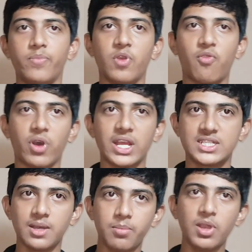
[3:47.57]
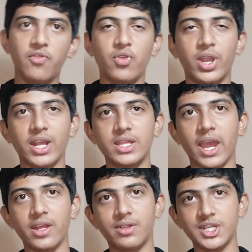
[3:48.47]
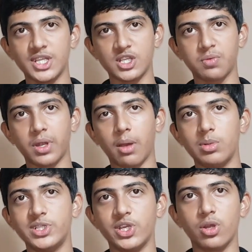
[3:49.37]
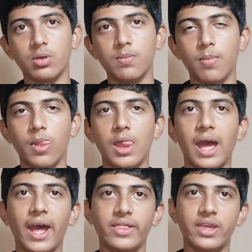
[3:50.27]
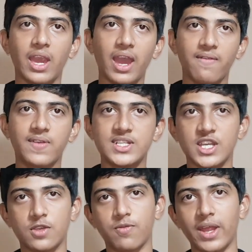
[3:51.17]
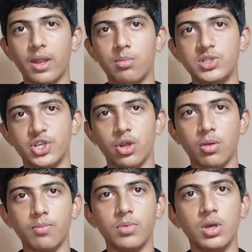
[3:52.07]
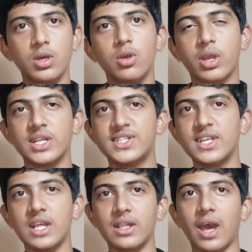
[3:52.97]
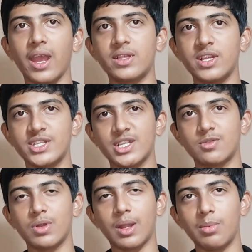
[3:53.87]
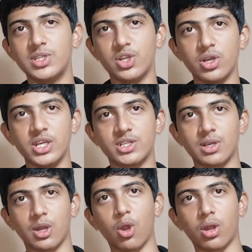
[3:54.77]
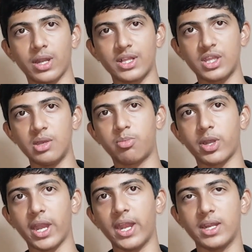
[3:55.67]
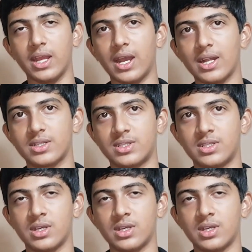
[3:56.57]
for example, if you take the i3 6100 and the i5 6500, you can see that the i3 6100 is clocked at 3.8 GHz,